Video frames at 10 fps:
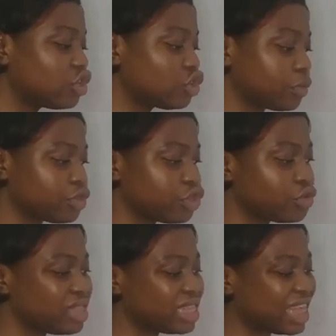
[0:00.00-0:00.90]

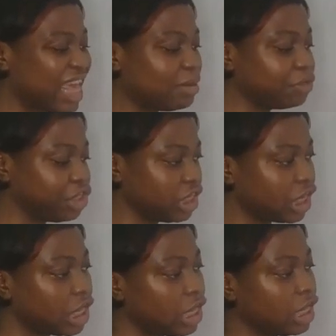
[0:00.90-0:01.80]
substitute this
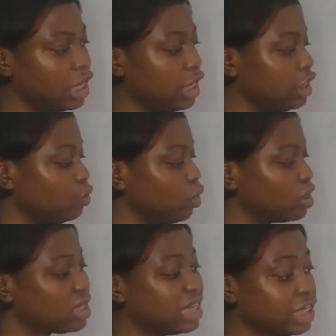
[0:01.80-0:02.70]
mg in
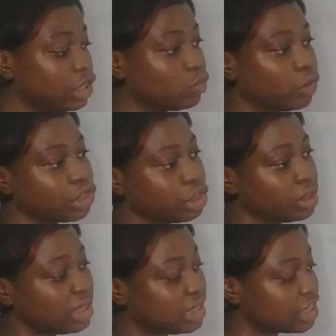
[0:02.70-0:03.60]

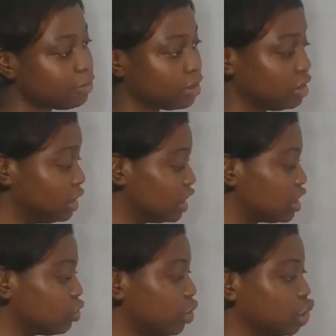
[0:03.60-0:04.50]
this
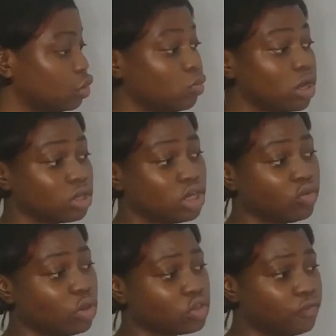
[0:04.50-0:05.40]
equation, work done
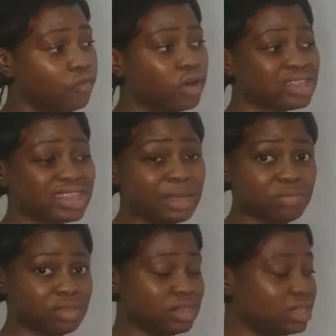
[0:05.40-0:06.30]
equals to force
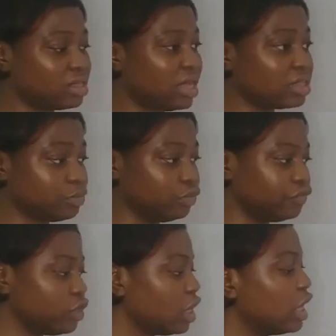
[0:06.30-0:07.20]
times distance
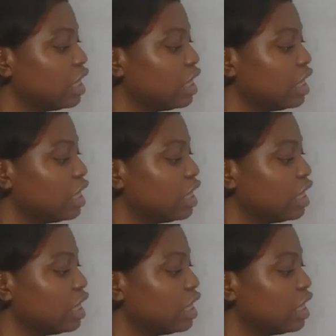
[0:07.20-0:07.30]
moved.